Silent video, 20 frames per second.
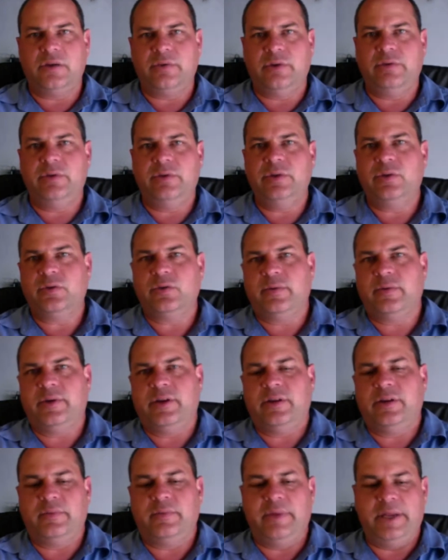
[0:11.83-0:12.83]
When we talk
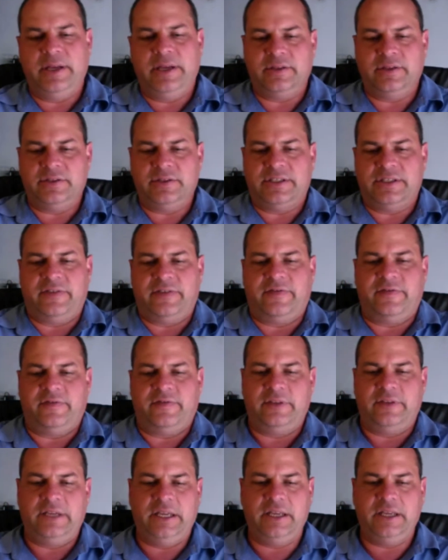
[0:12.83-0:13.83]
about medical
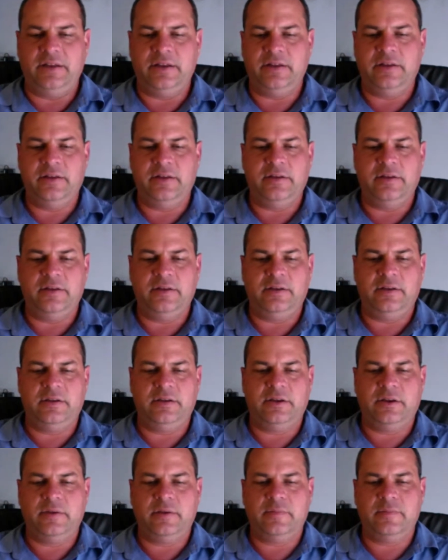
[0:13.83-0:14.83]
stuff in the